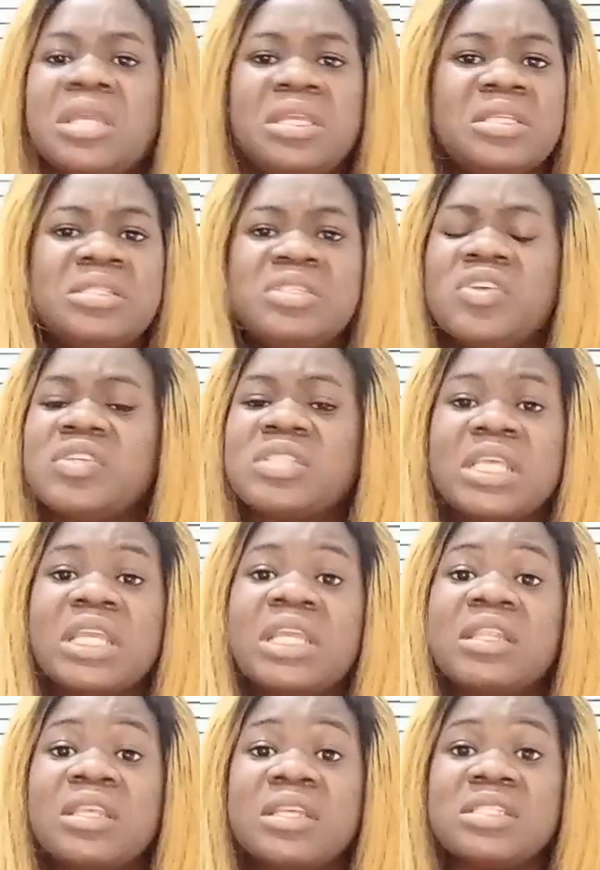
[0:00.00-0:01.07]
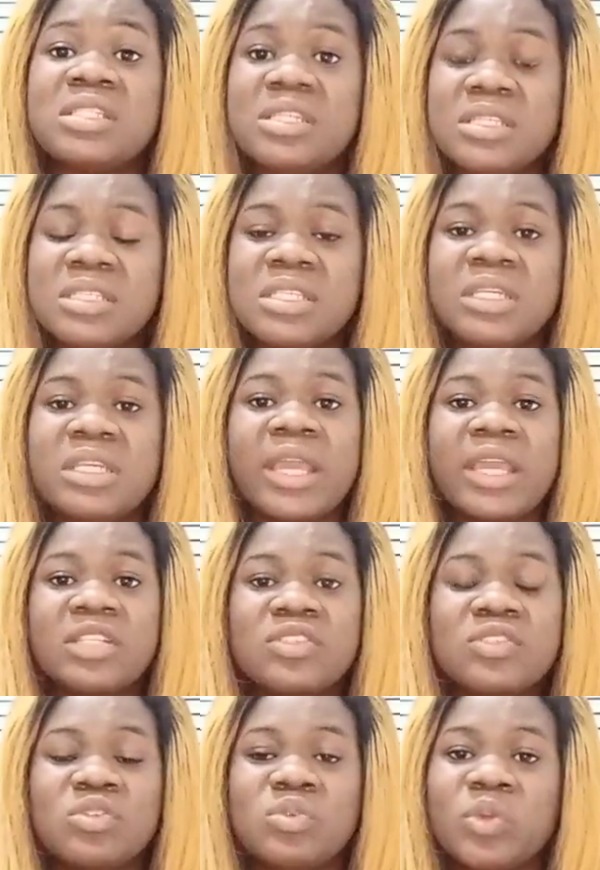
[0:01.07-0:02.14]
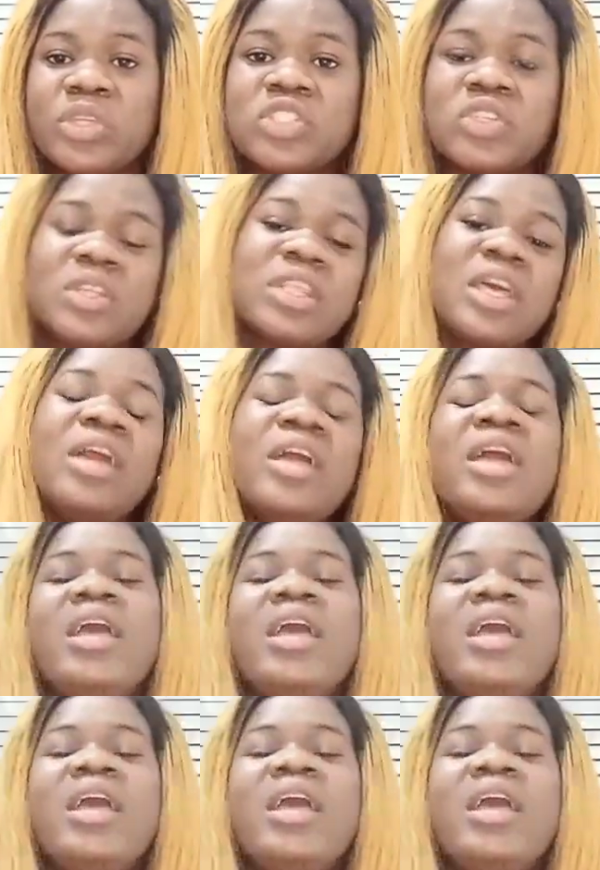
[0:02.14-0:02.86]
he's just taking things easy, they're getting to know each other.